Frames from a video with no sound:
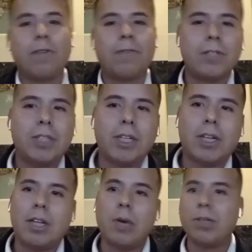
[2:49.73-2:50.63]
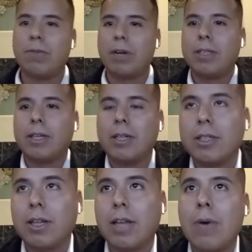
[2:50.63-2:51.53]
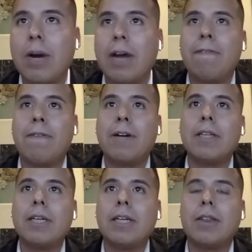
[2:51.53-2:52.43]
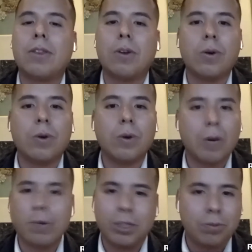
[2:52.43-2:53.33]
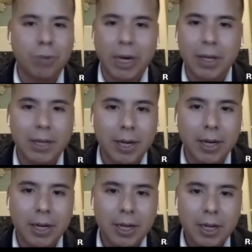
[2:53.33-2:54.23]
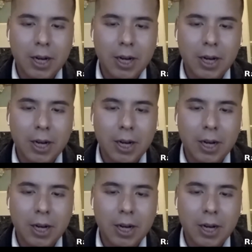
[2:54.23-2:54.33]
the first deal, it was a rental. So that one I funded through, it was just regular